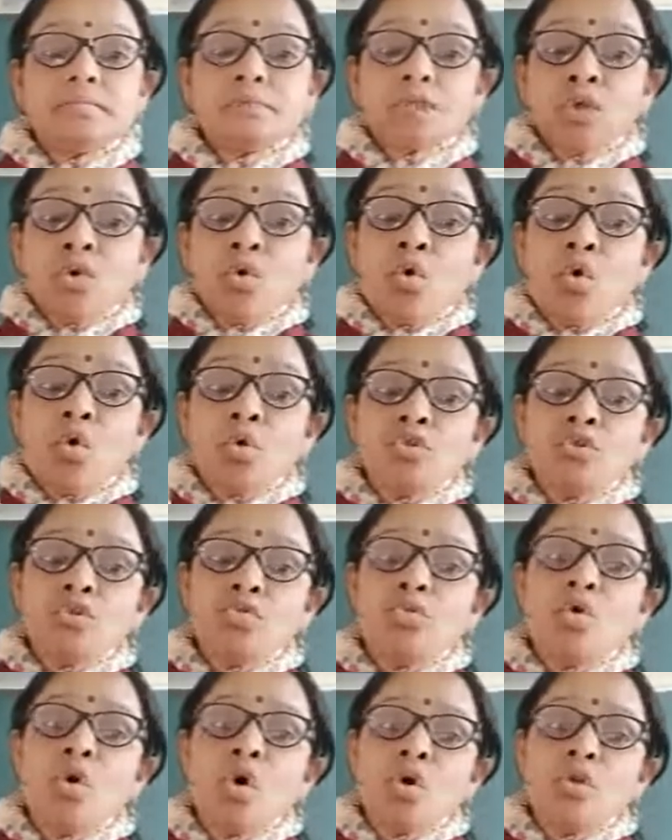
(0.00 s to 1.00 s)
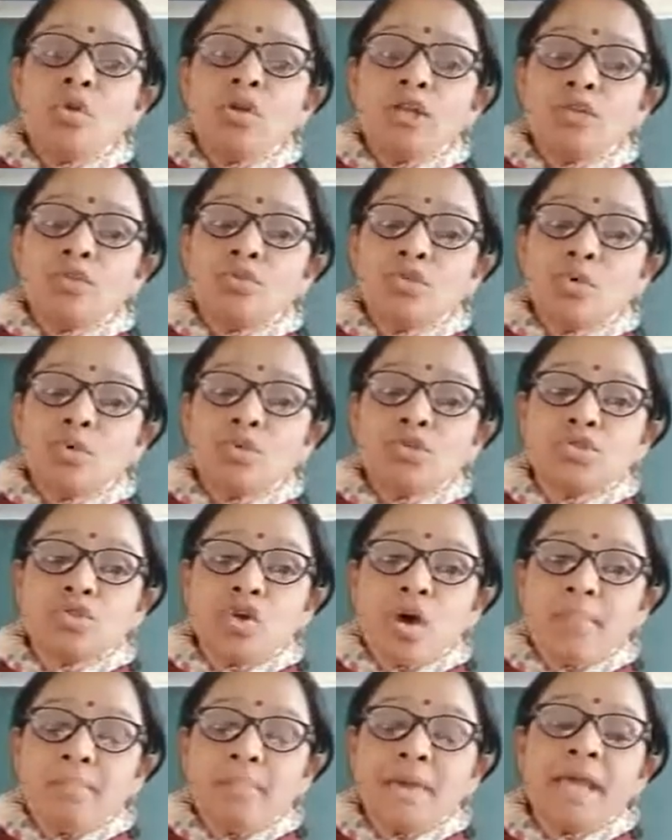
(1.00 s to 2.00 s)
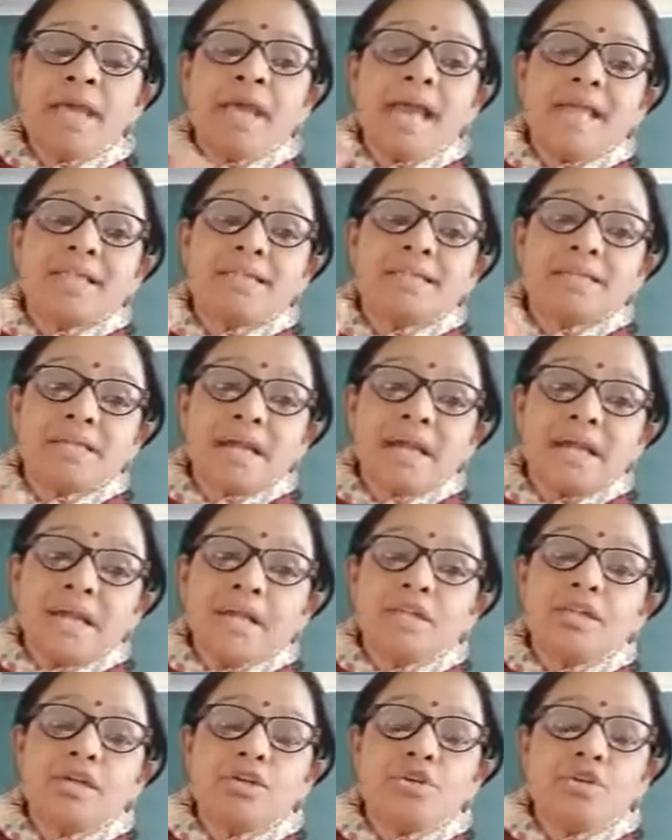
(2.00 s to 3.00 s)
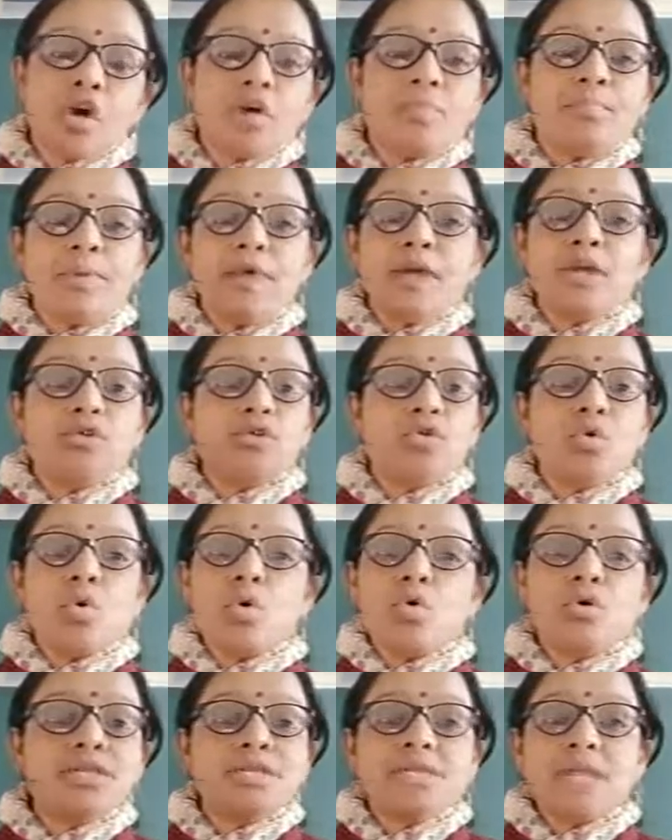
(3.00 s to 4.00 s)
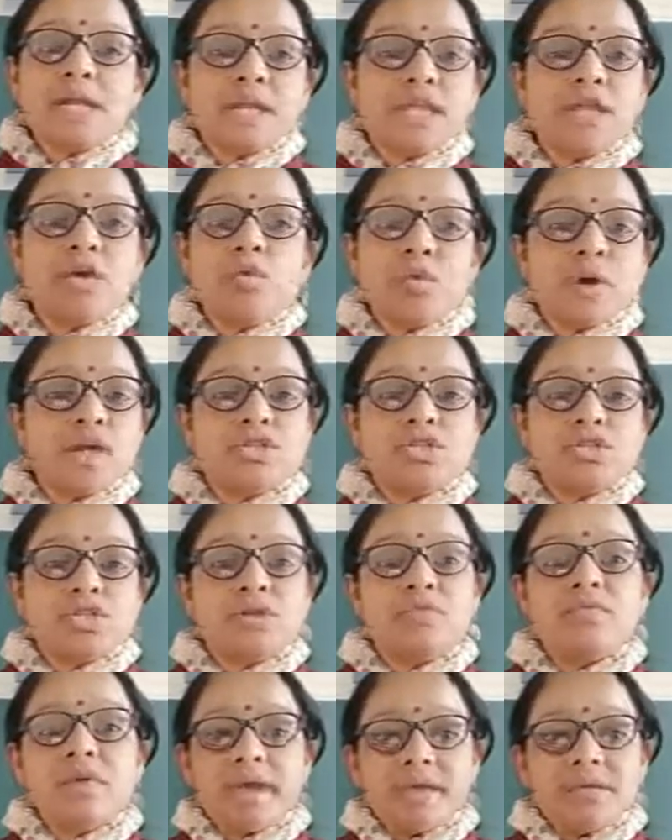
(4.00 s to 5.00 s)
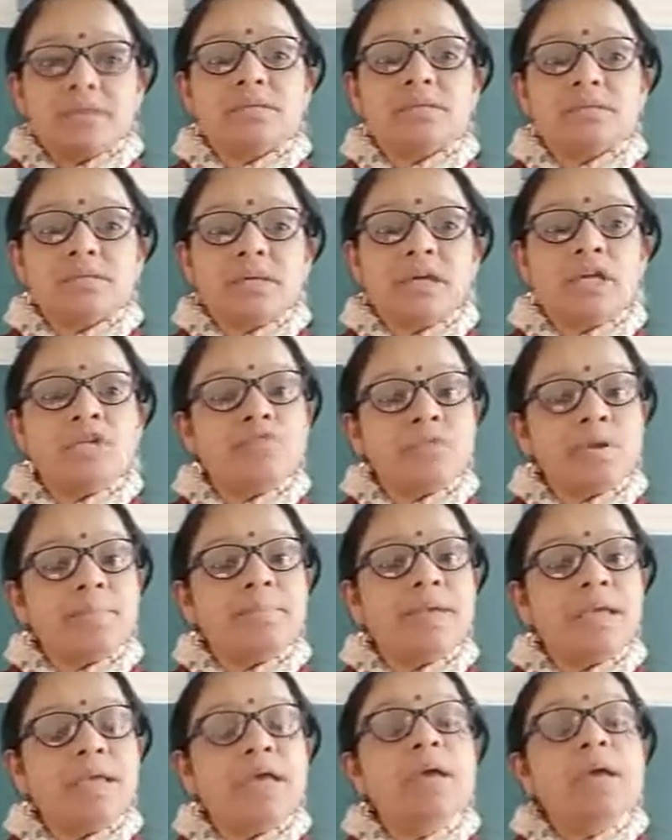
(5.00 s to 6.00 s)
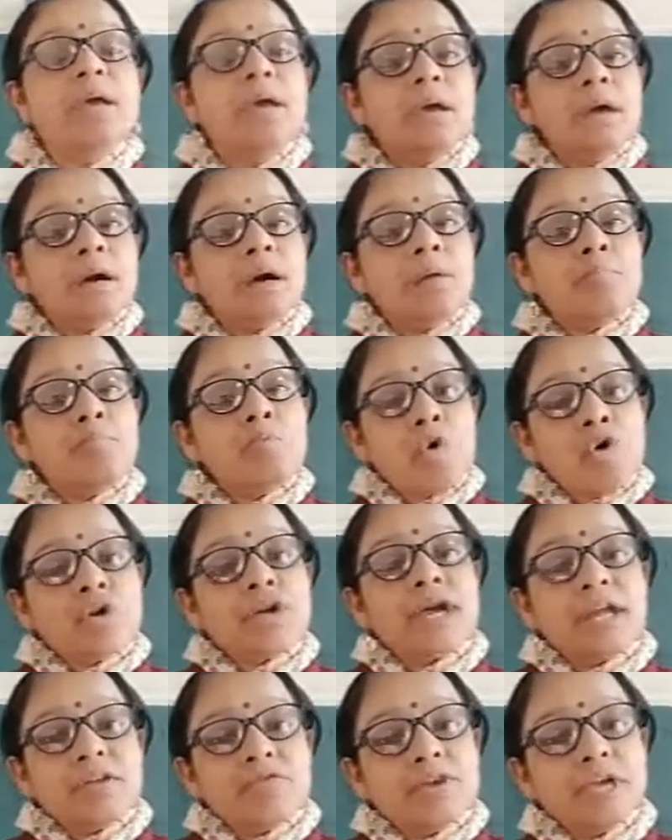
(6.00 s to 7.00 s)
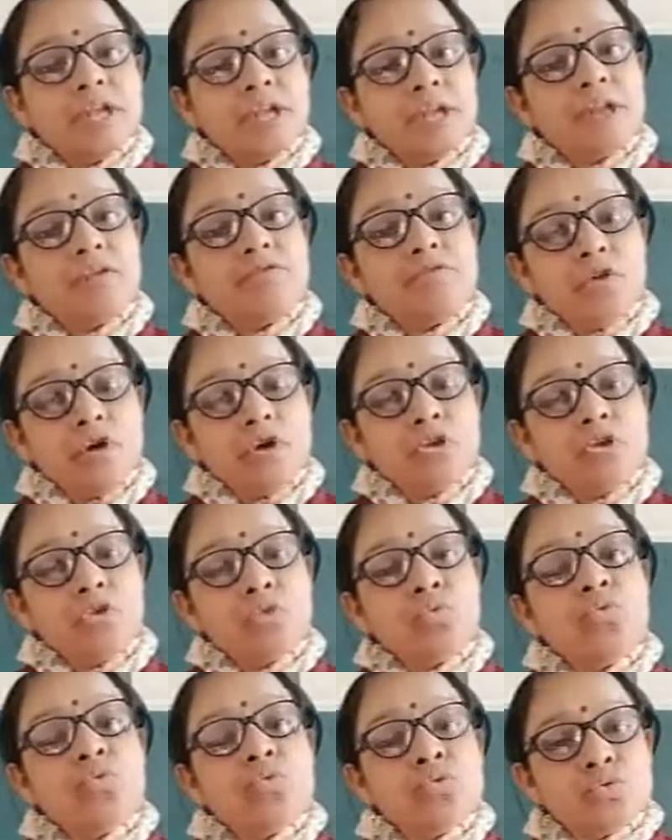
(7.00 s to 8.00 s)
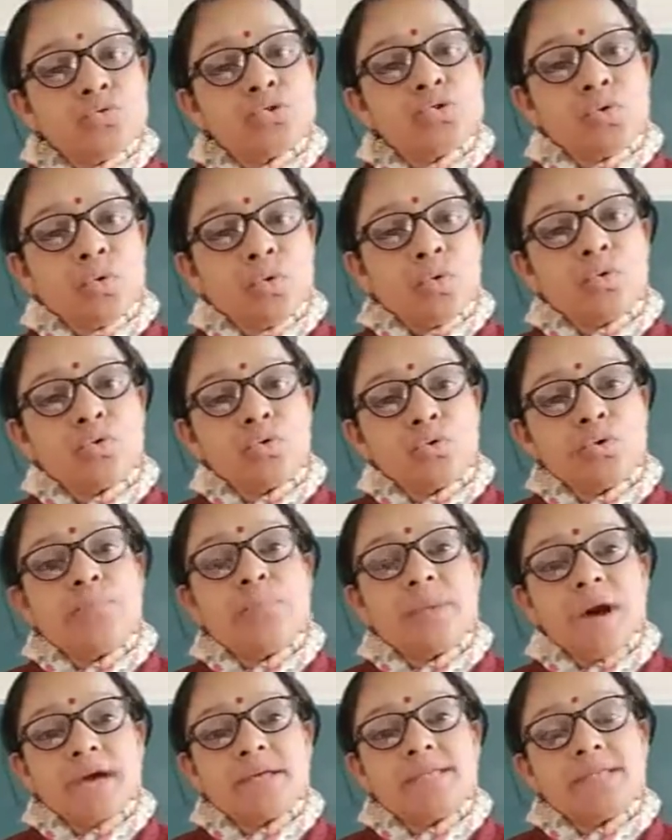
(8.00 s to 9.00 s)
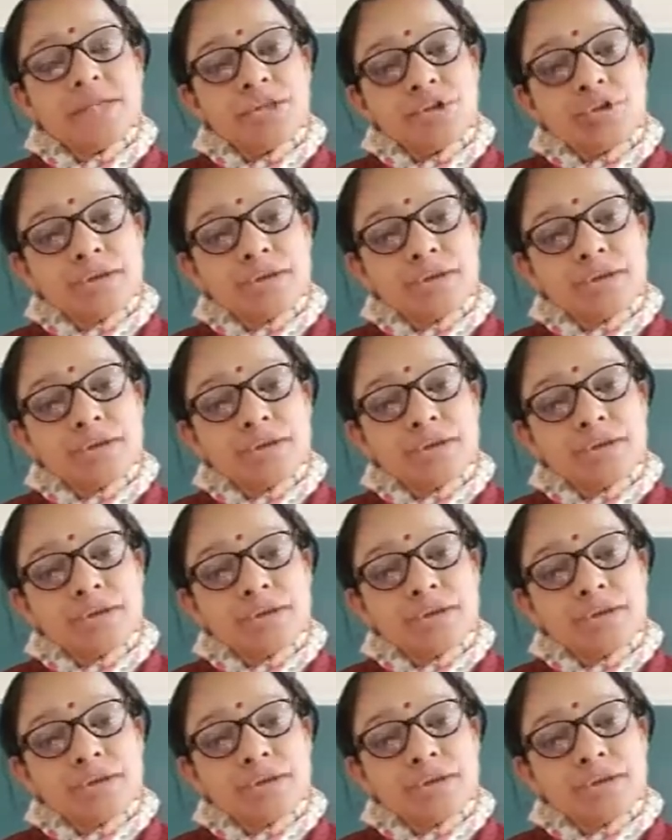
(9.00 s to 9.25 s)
go through only those topic and study the topic. Don't study question wise. It will be more convenient for you to score good marks in your